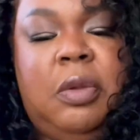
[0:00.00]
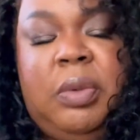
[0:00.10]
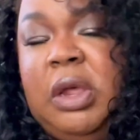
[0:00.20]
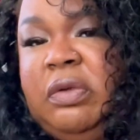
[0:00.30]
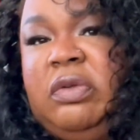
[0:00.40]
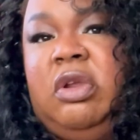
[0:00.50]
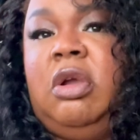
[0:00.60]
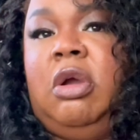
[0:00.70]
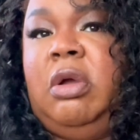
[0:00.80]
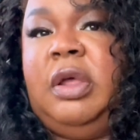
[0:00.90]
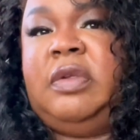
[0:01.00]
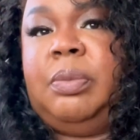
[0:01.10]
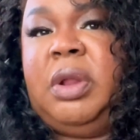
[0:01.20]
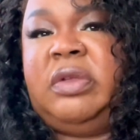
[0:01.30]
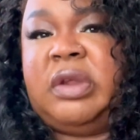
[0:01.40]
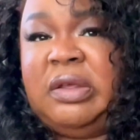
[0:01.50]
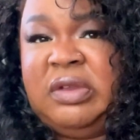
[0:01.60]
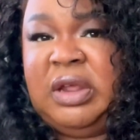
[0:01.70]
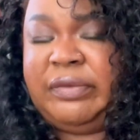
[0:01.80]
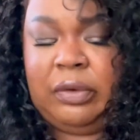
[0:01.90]
because your girl is a plus size
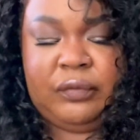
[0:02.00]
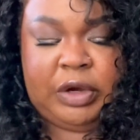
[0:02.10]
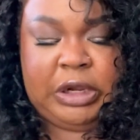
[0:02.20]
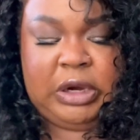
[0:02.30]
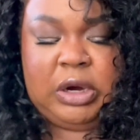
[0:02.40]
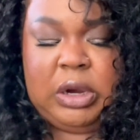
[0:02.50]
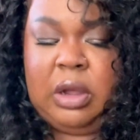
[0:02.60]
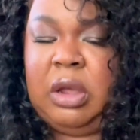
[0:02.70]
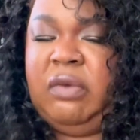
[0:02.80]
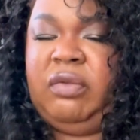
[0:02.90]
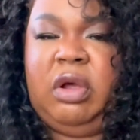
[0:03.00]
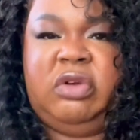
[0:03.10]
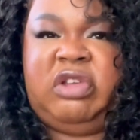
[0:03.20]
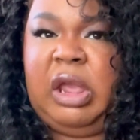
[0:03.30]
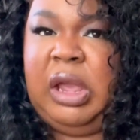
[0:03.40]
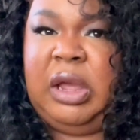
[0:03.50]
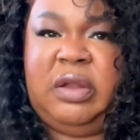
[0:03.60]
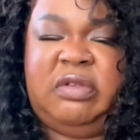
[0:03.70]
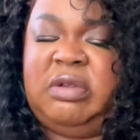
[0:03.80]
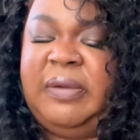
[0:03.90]
diva over here. I have large
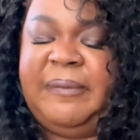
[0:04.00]
hands,